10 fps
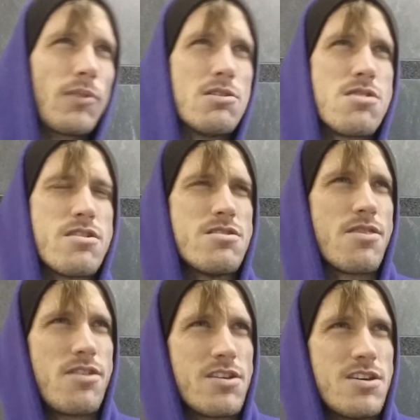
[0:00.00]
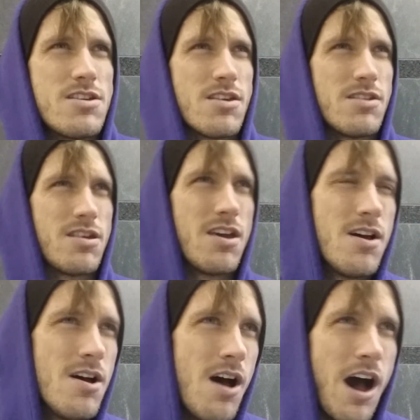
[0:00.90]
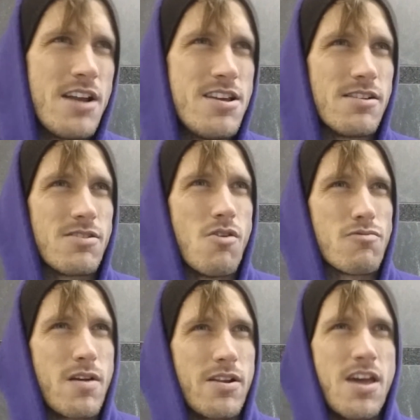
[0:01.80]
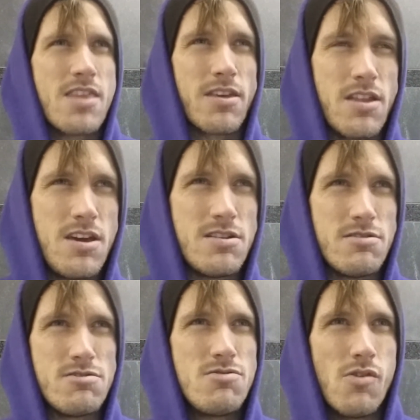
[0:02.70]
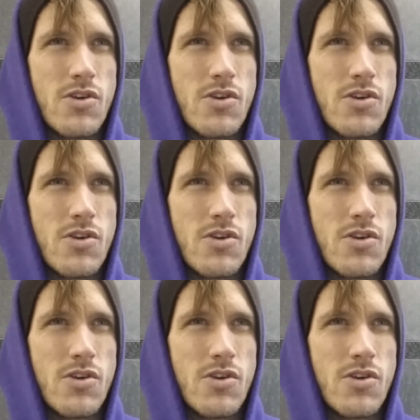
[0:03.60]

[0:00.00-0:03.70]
see, the thing is I didn't go around asking, hey, do you know